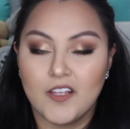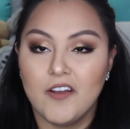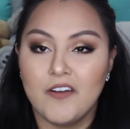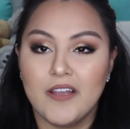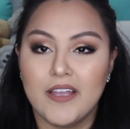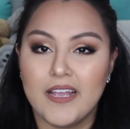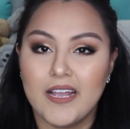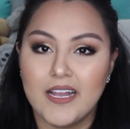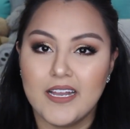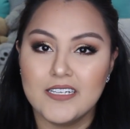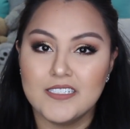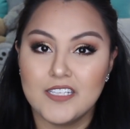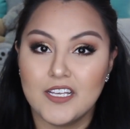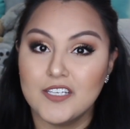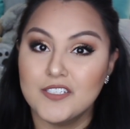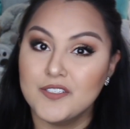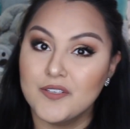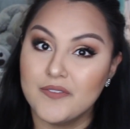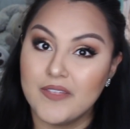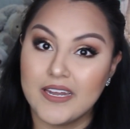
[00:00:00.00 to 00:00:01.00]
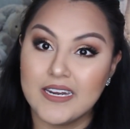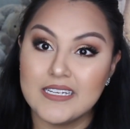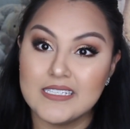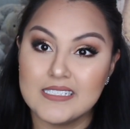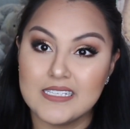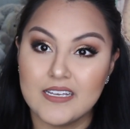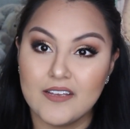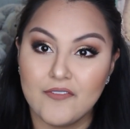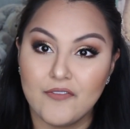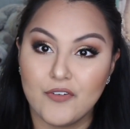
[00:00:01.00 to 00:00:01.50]
Okay guys, so that
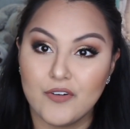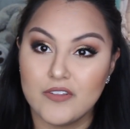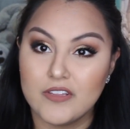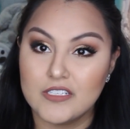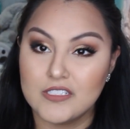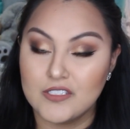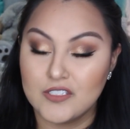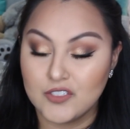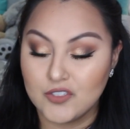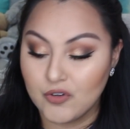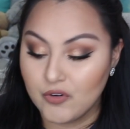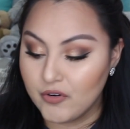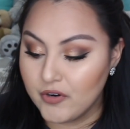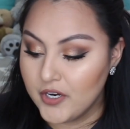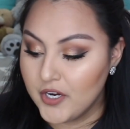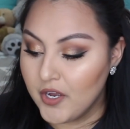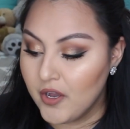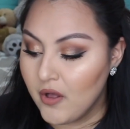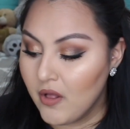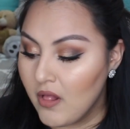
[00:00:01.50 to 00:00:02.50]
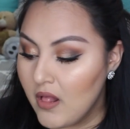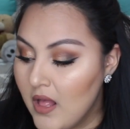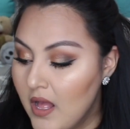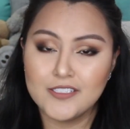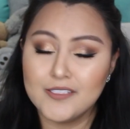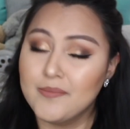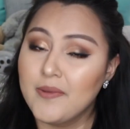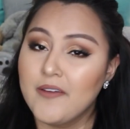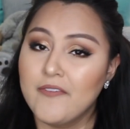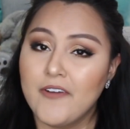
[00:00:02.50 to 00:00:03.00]
is it for this tutorial.
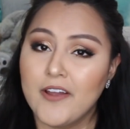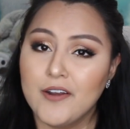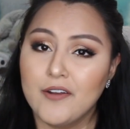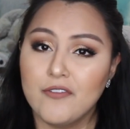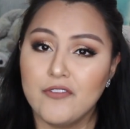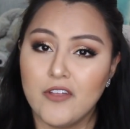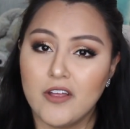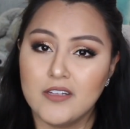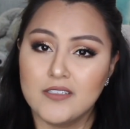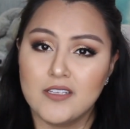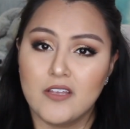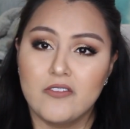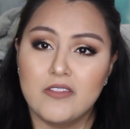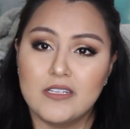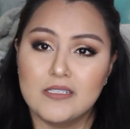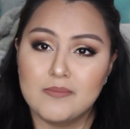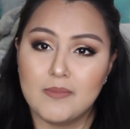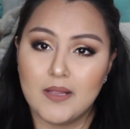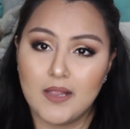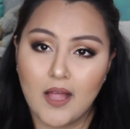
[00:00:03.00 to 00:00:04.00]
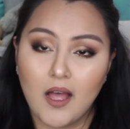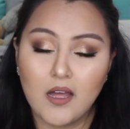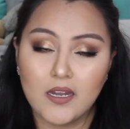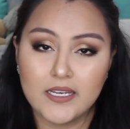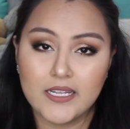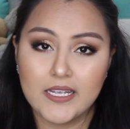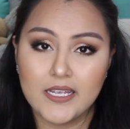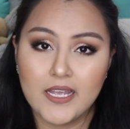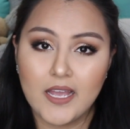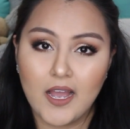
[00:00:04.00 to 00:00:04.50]
So my final thoughts on these
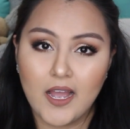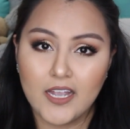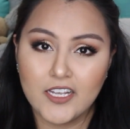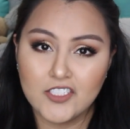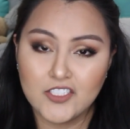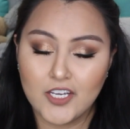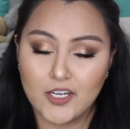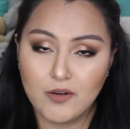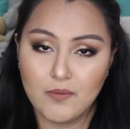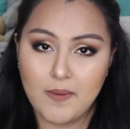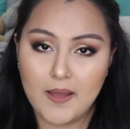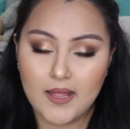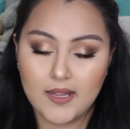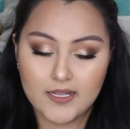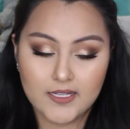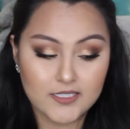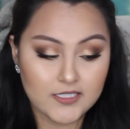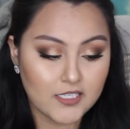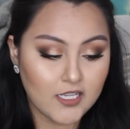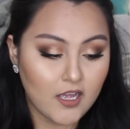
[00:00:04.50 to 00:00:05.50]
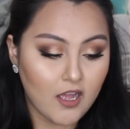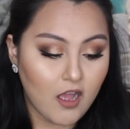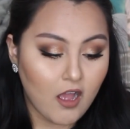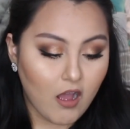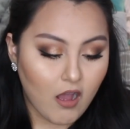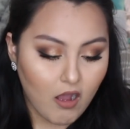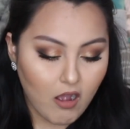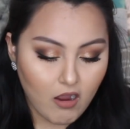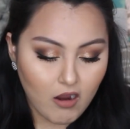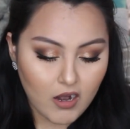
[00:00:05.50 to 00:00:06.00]
Milani eyeshadow palettes
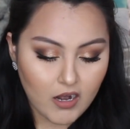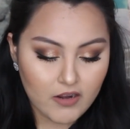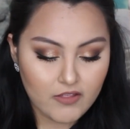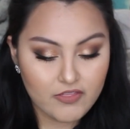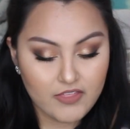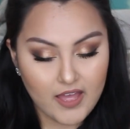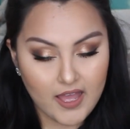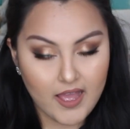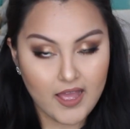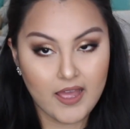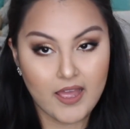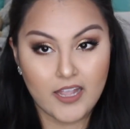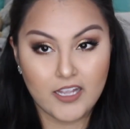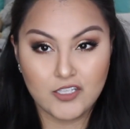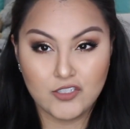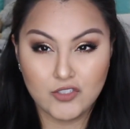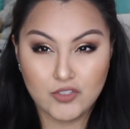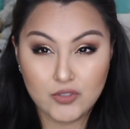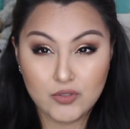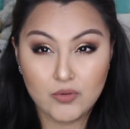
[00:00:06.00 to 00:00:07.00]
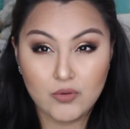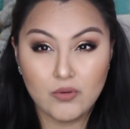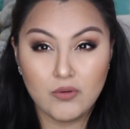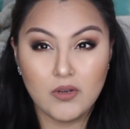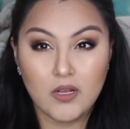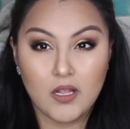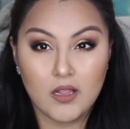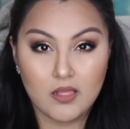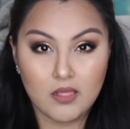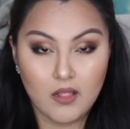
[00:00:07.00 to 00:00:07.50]
are that I do
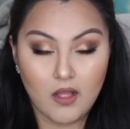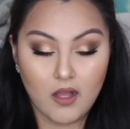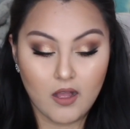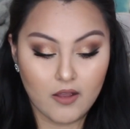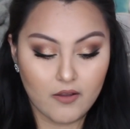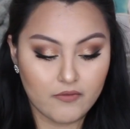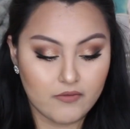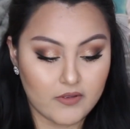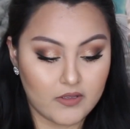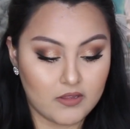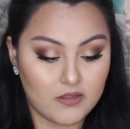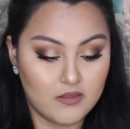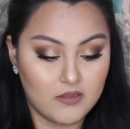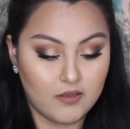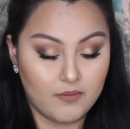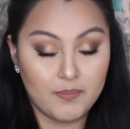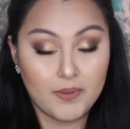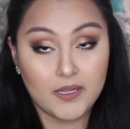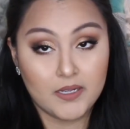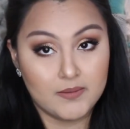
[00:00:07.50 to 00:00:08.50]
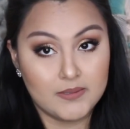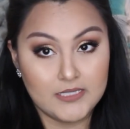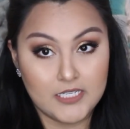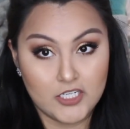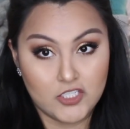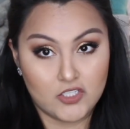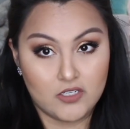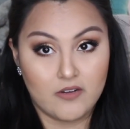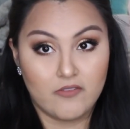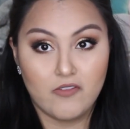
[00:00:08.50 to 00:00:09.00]
love the
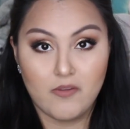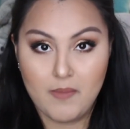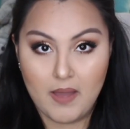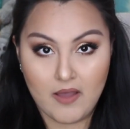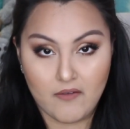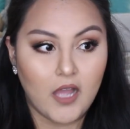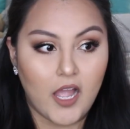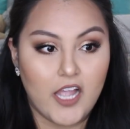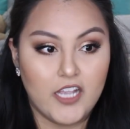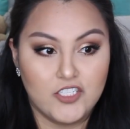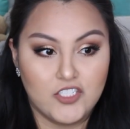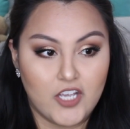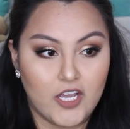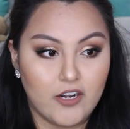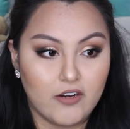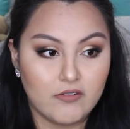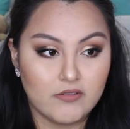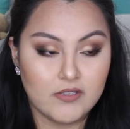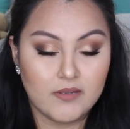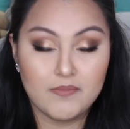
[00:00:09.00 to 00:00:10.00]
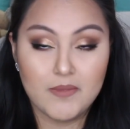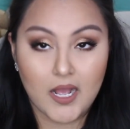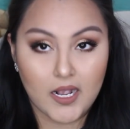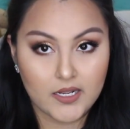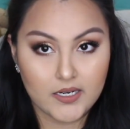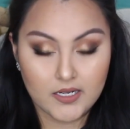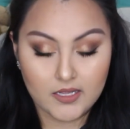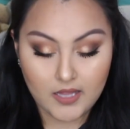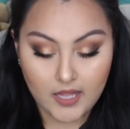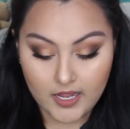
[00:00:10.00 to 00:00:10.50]
pigmentation of the matte eyeshadows. I'm
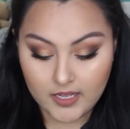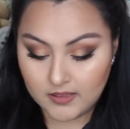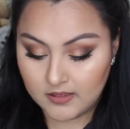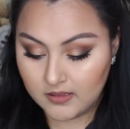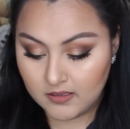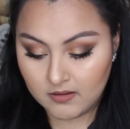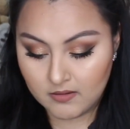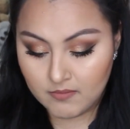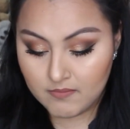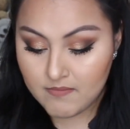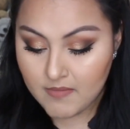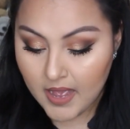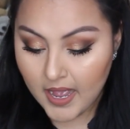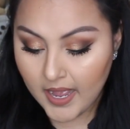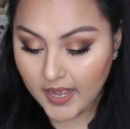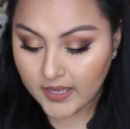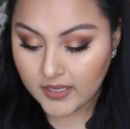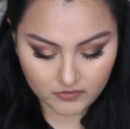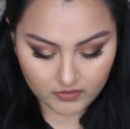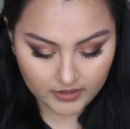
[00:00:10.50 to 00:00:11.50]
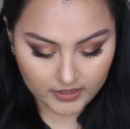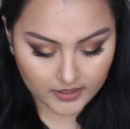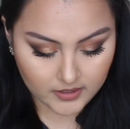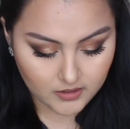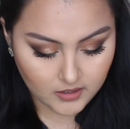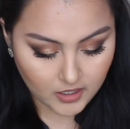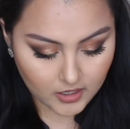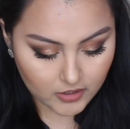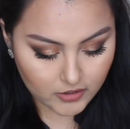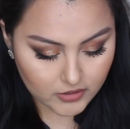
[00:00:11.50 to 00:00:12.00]
not gonna lie. The
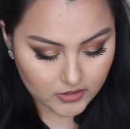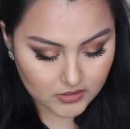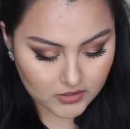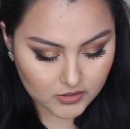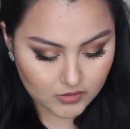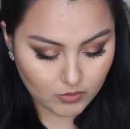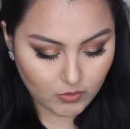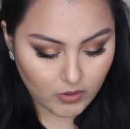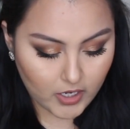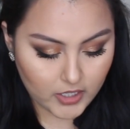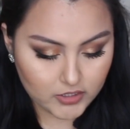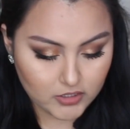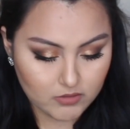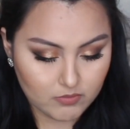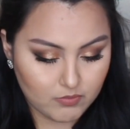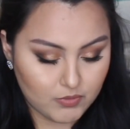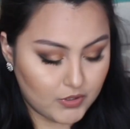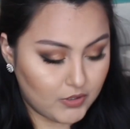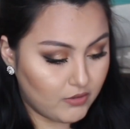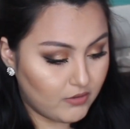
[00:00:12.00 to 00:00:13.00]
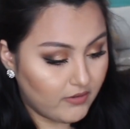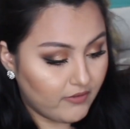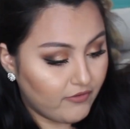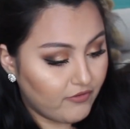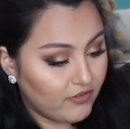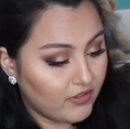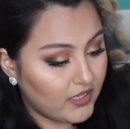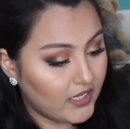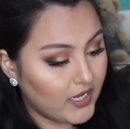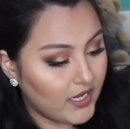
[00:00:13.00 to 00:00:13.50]
matte colors swatch
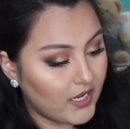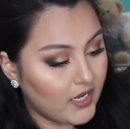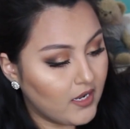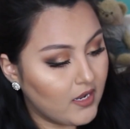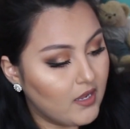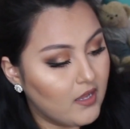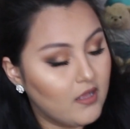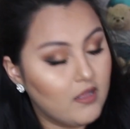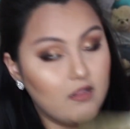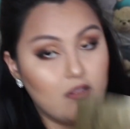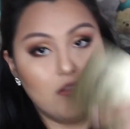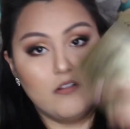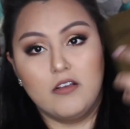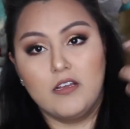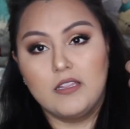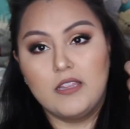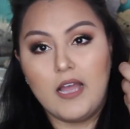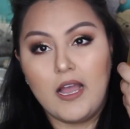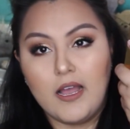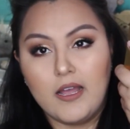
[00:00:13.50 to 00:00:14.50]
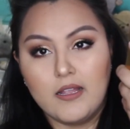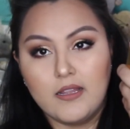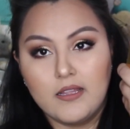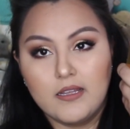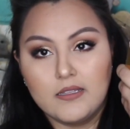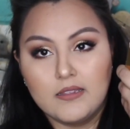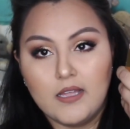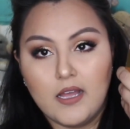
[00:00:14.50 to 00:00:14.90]
beautifully. Look at that.